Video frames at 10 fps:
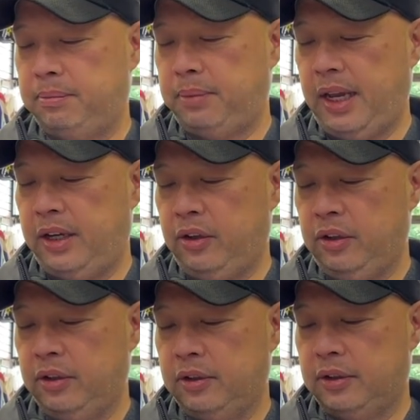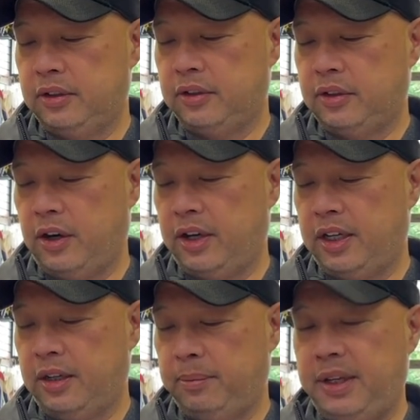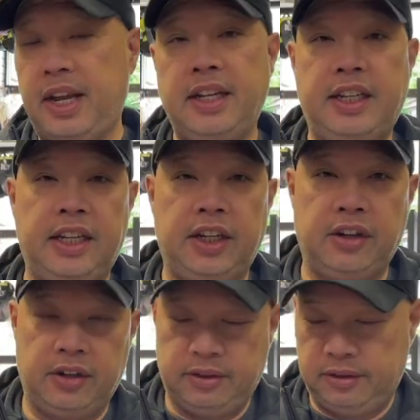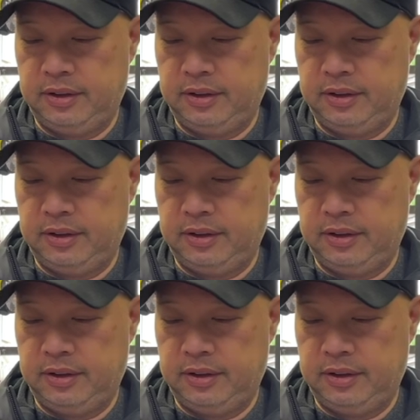Pater? Sorry, P A T E R.